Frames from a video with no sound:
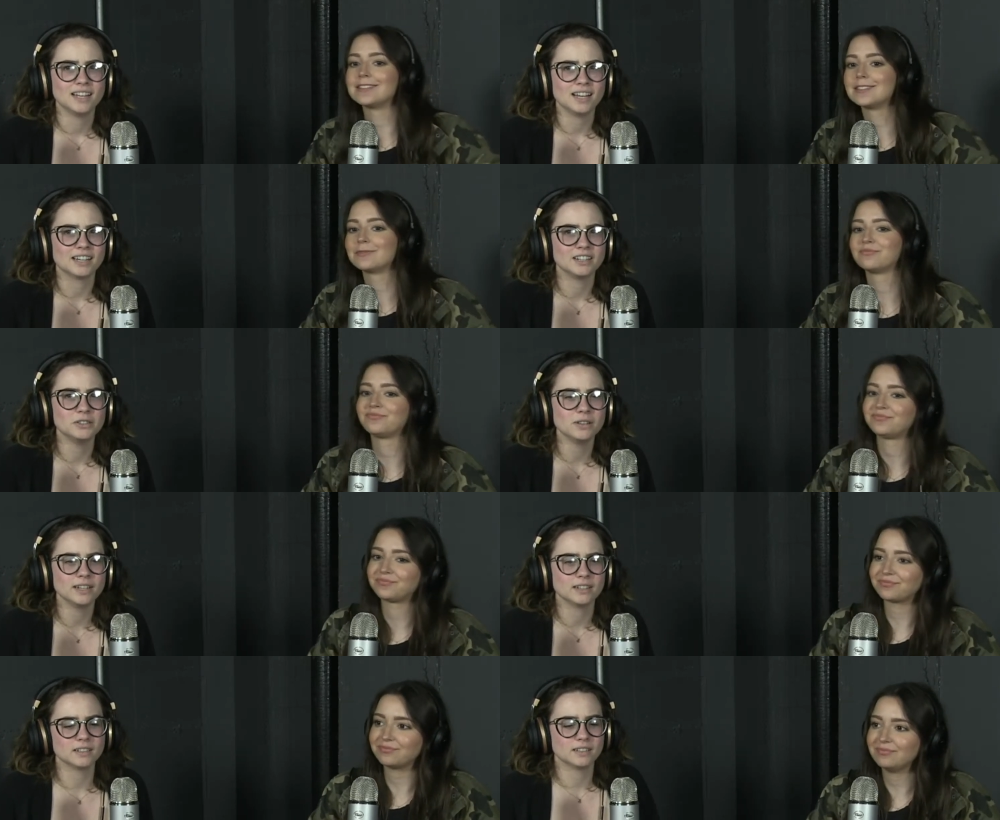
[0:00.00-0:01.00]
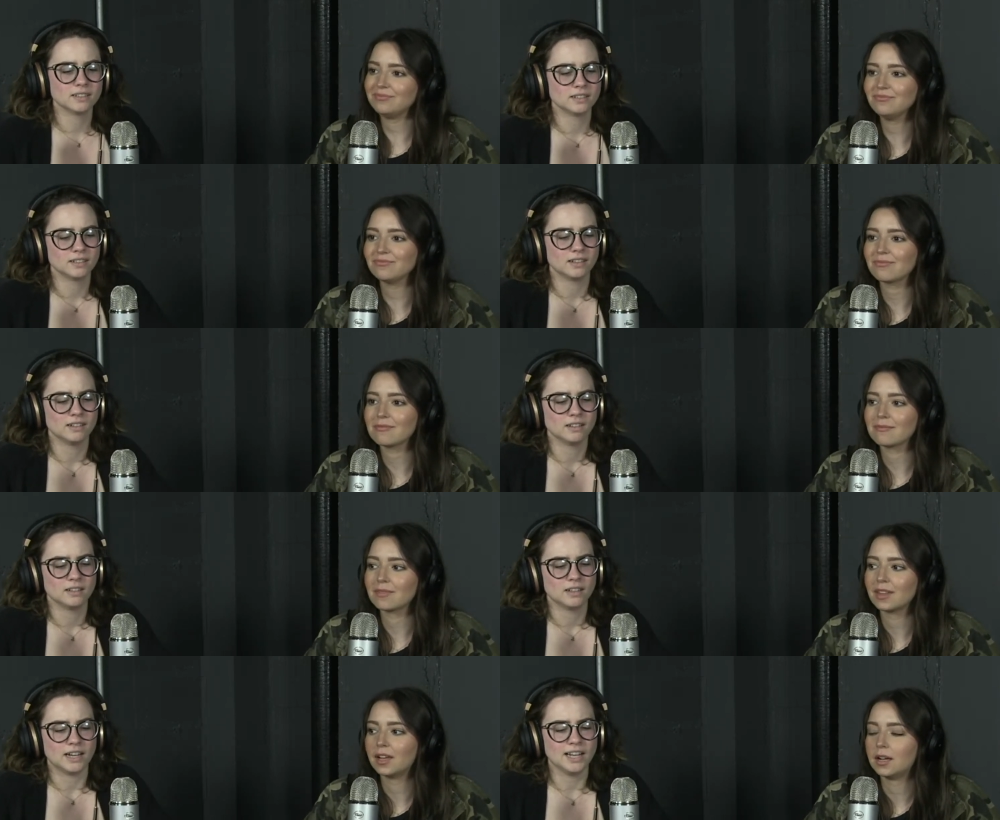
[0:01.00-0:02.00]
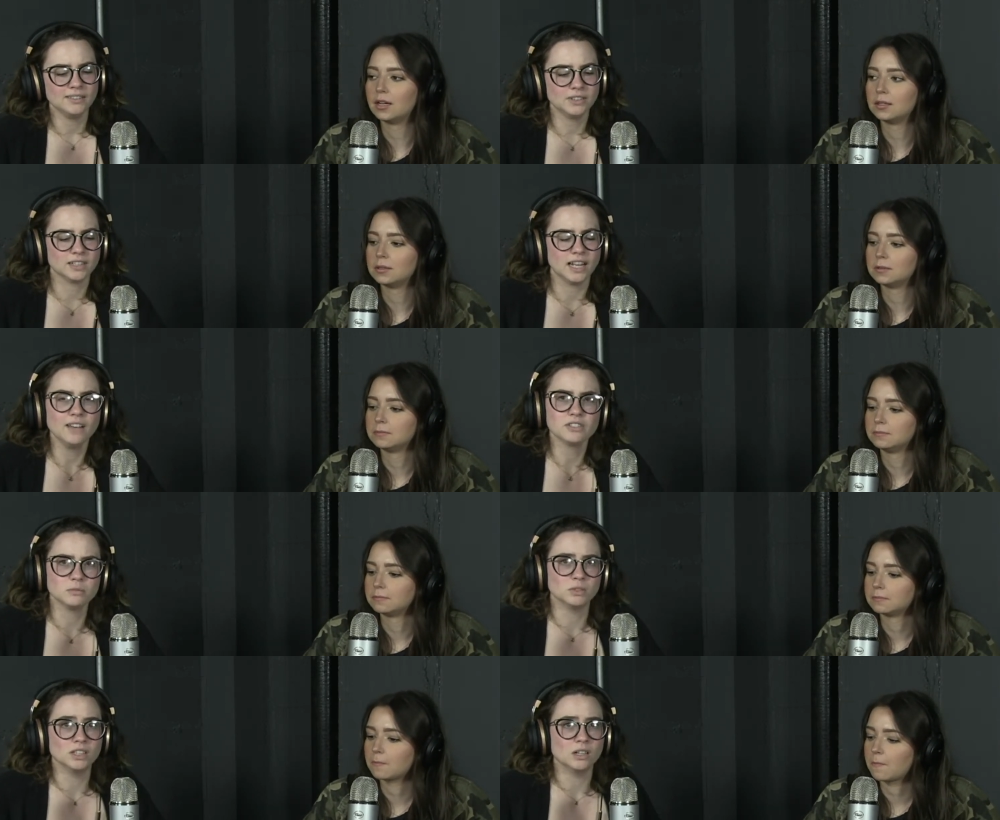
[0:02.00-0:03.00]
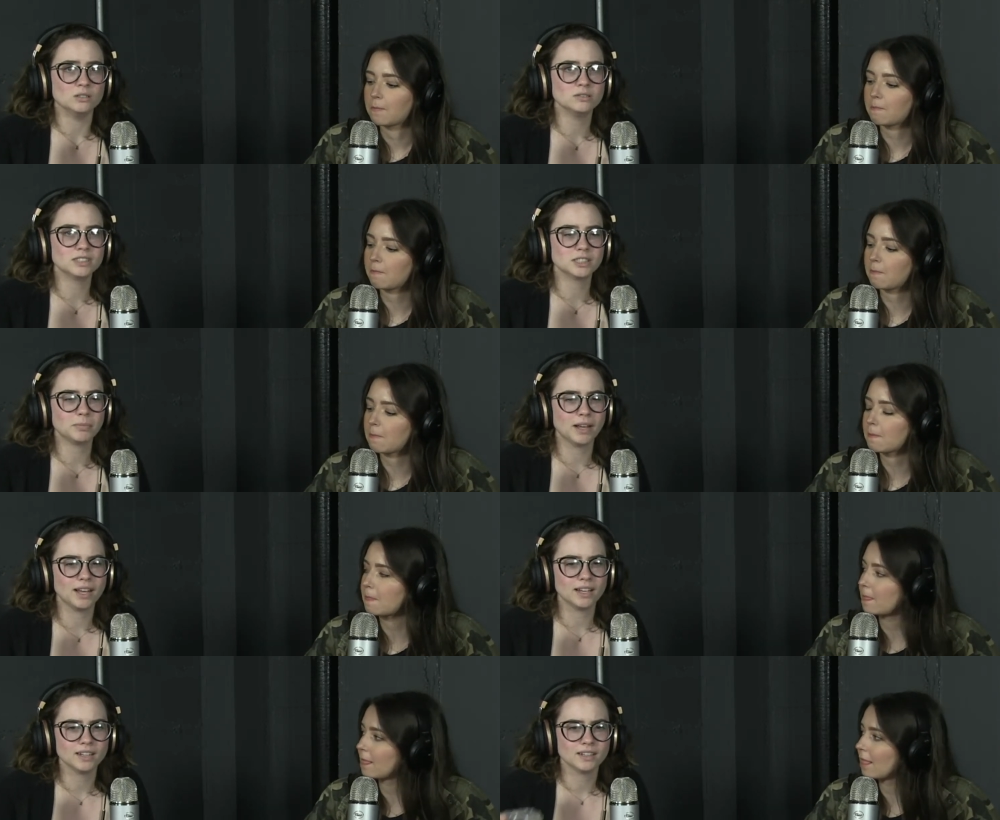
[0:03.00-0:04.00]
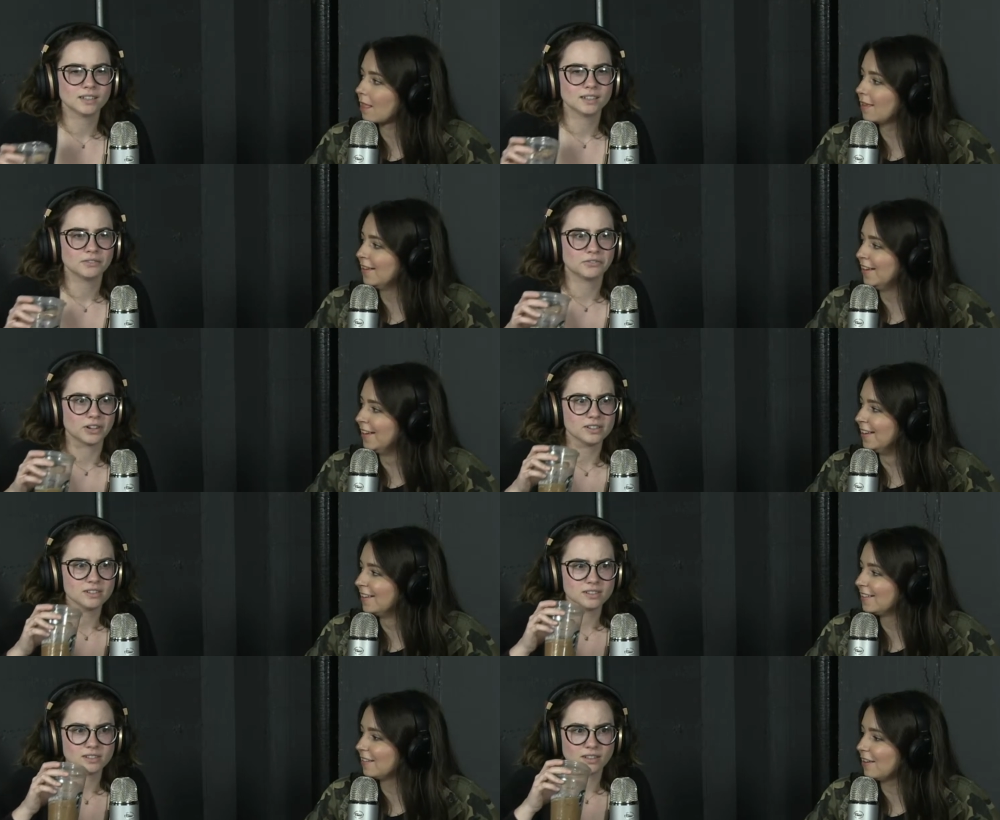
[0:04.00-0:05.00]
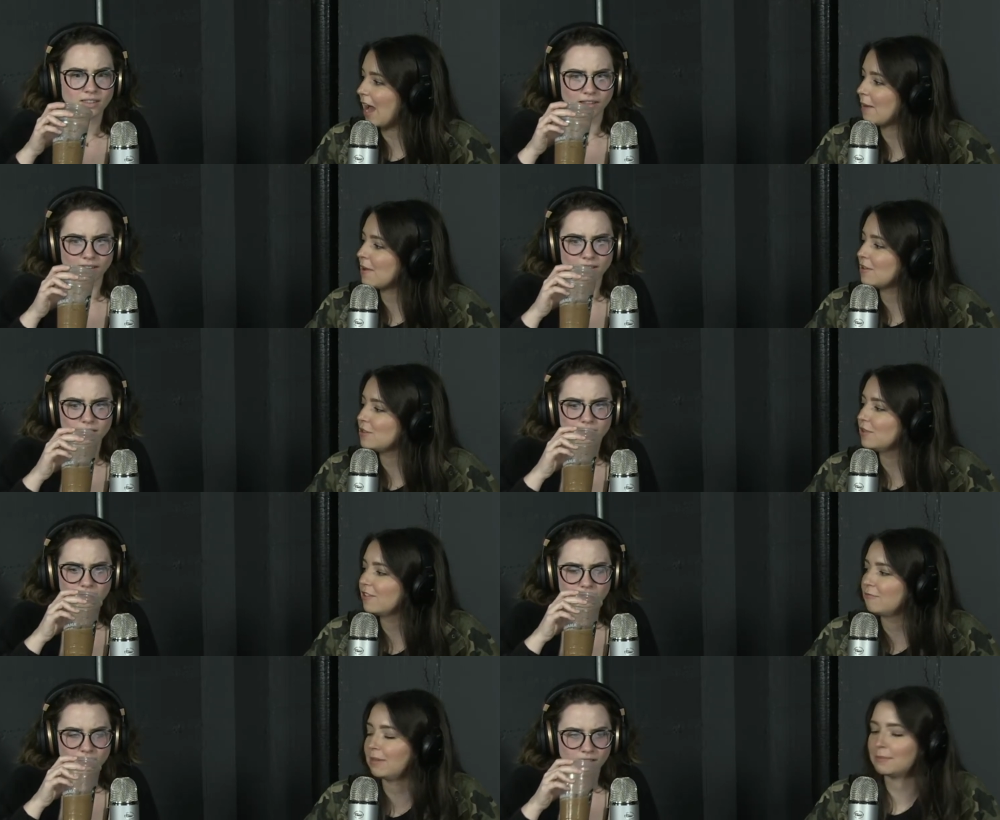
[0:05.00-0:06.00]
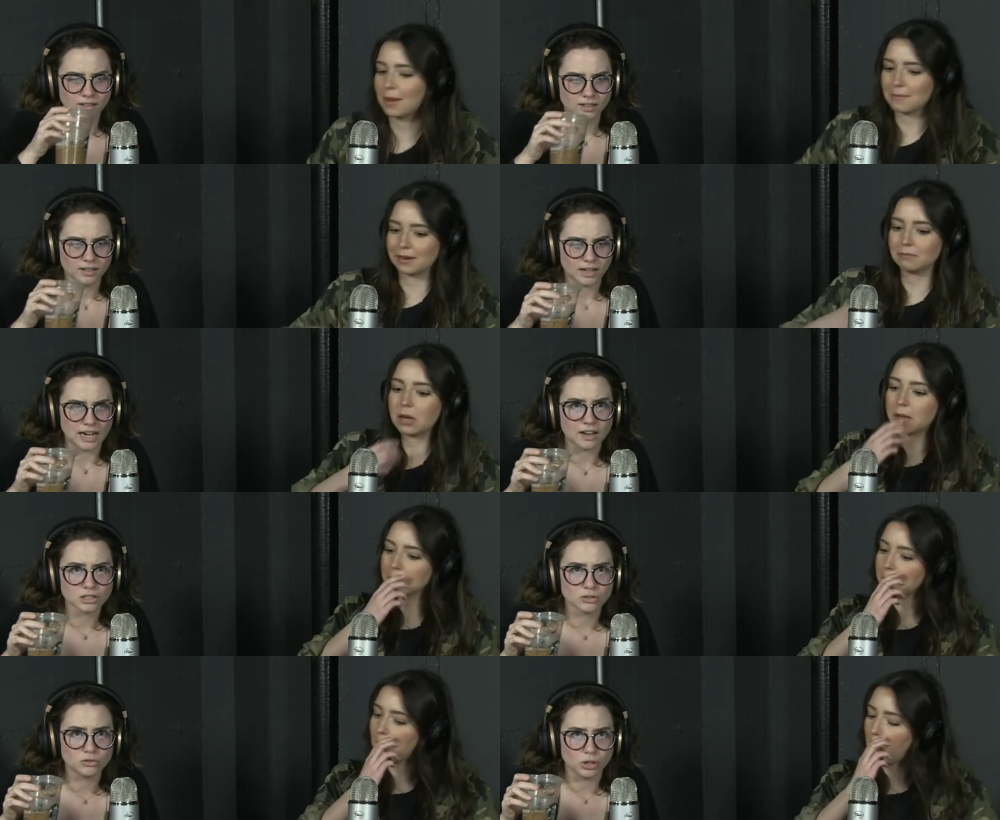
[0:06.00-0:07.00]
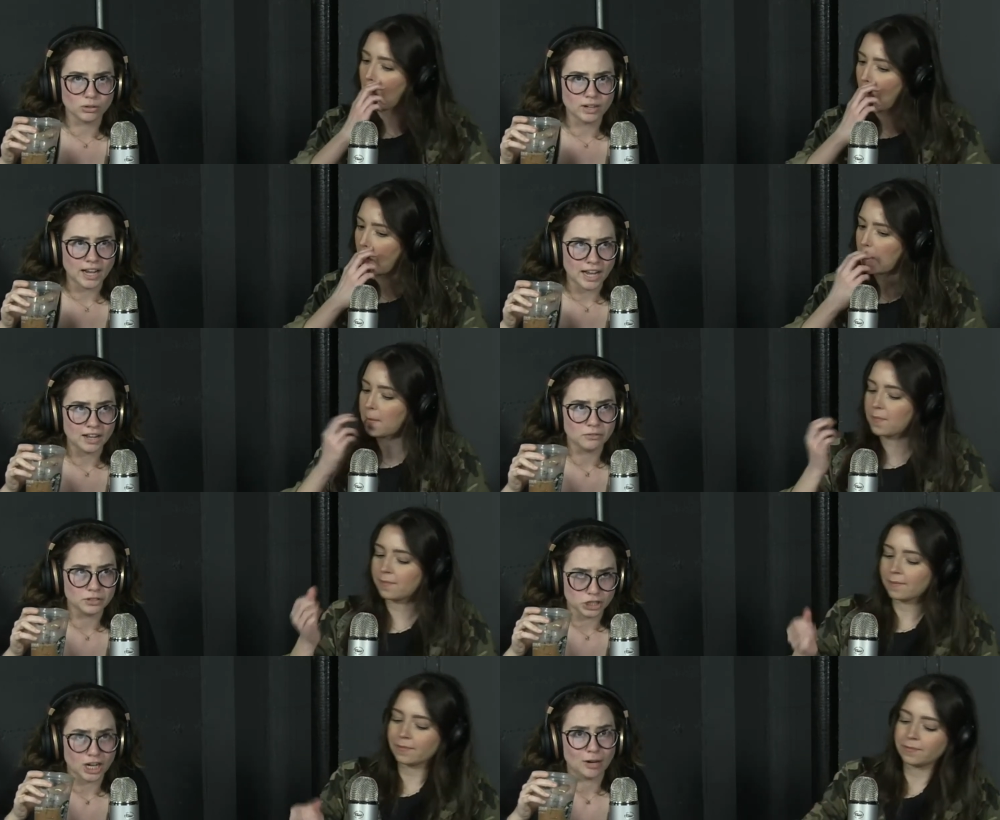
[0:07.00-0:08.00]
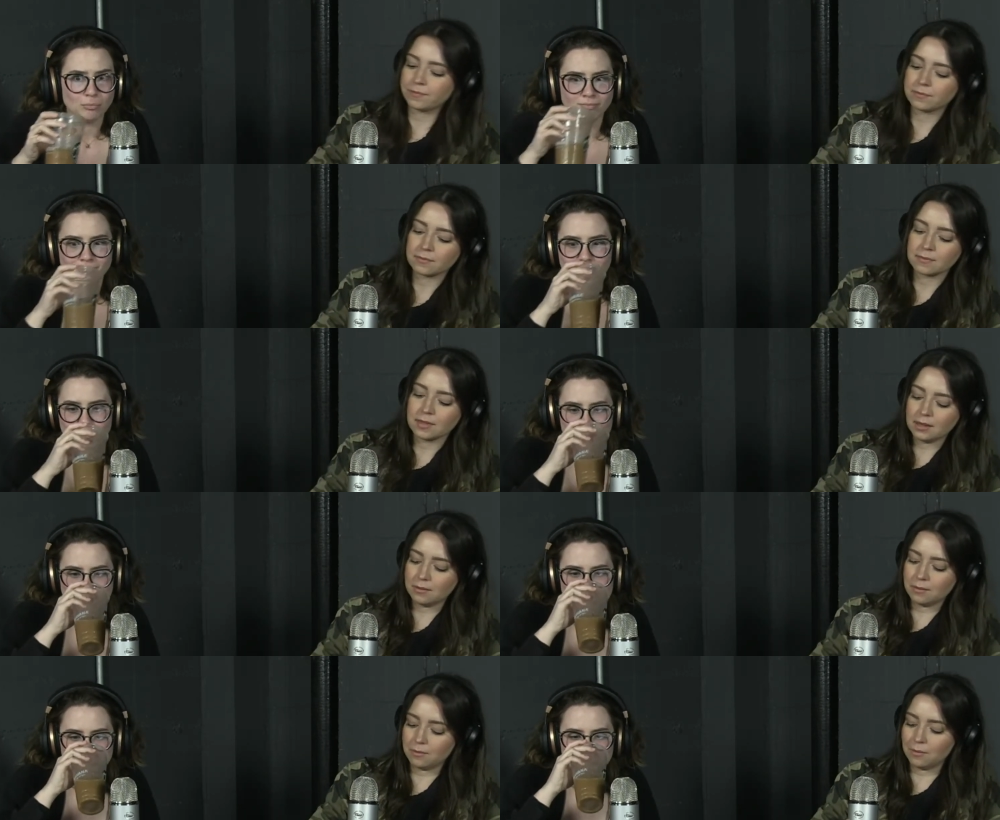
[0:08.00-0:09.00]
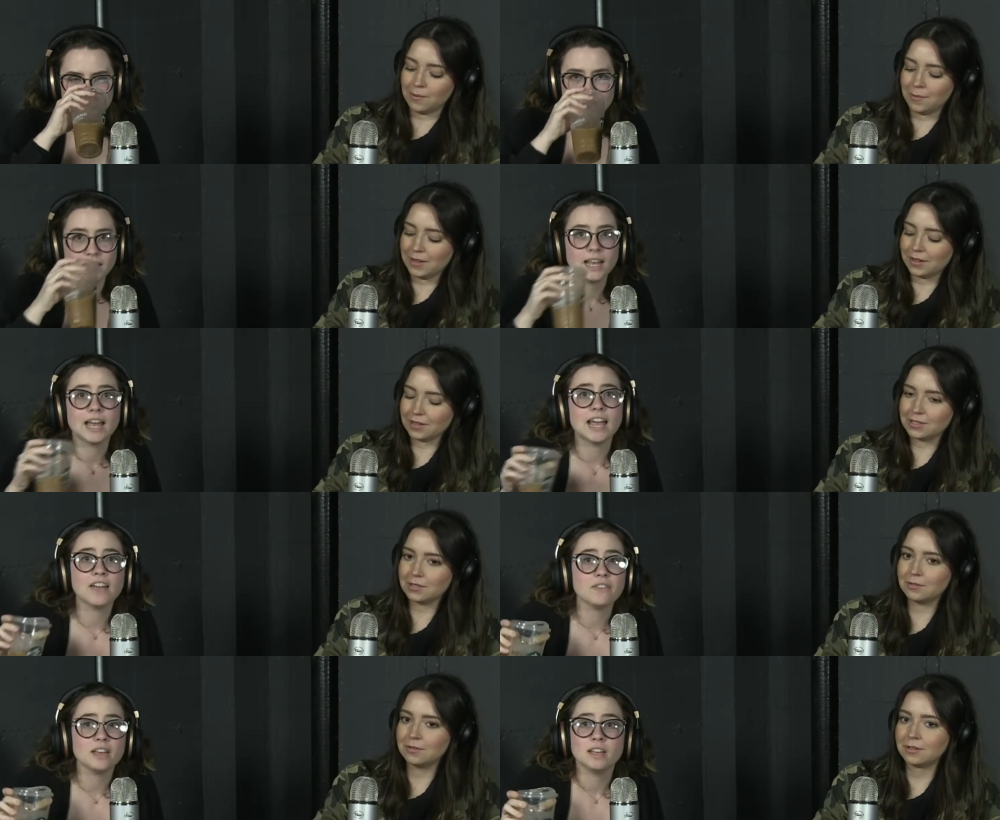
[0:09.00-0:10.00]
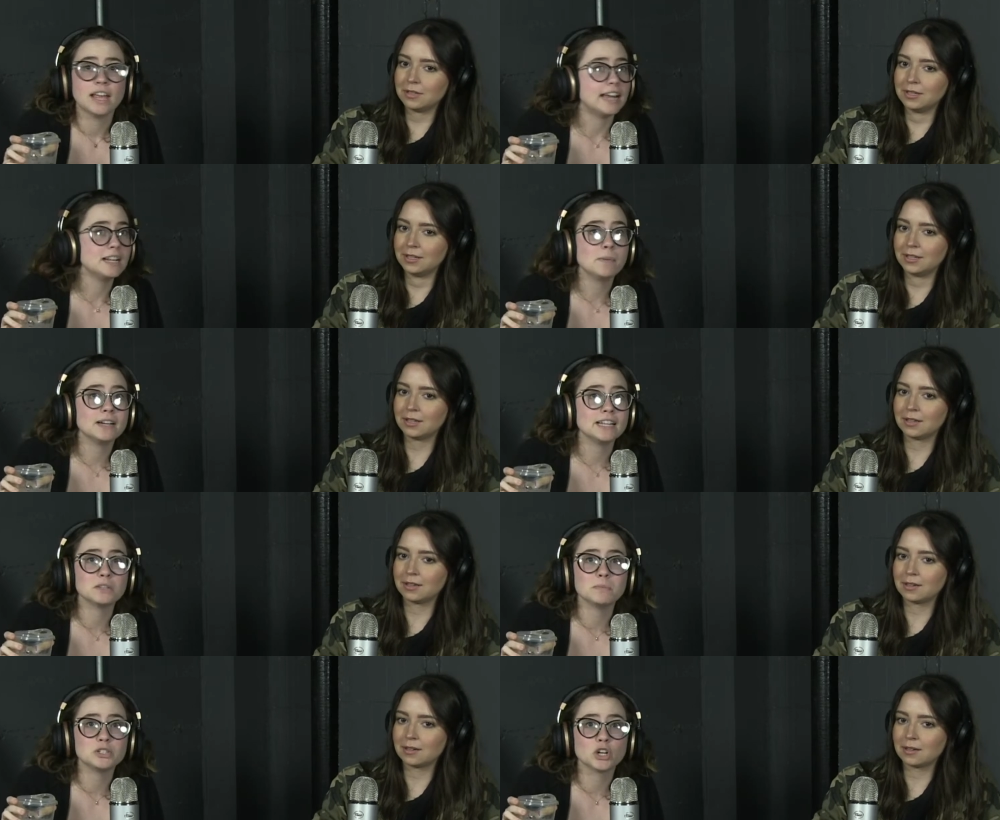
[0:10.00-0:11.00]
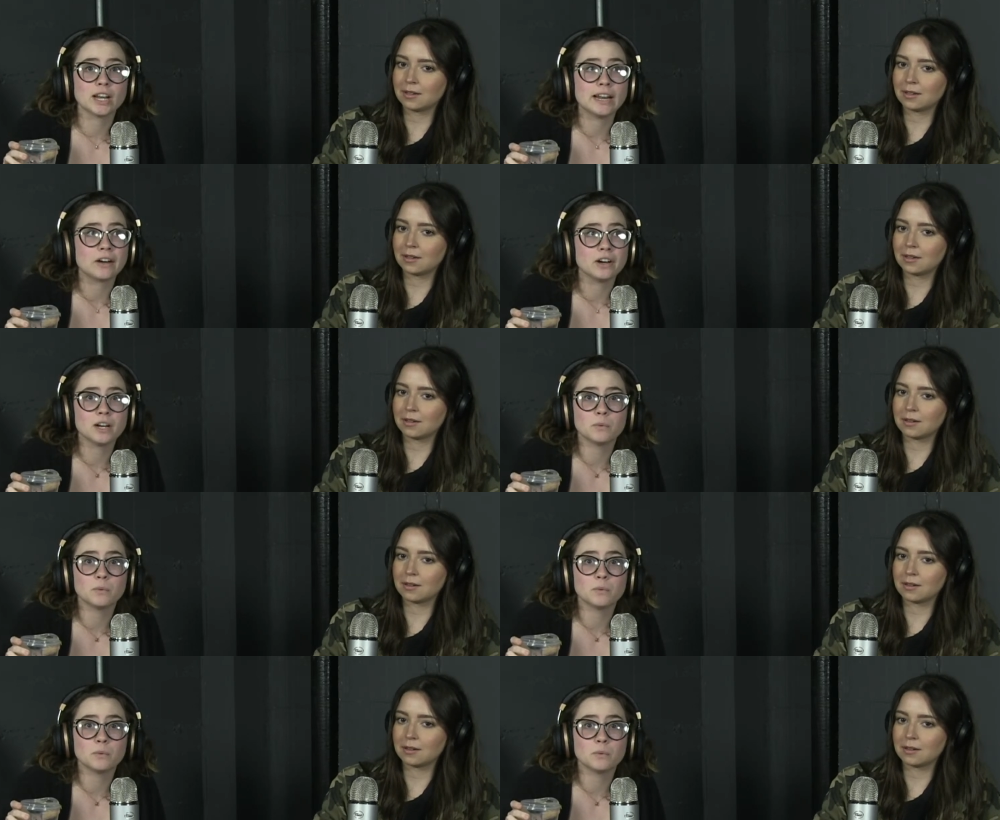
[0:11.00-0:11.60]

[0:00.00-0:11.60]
Speaker 1: Yeah, can you like? I have a, I have some loans to pay first. How Thank about you. you give
Speaker 2: me my money back? I also
Speaker 1: don't have a job, so
Speaker 2: we also
Speaker 1: anybody in the Michigan area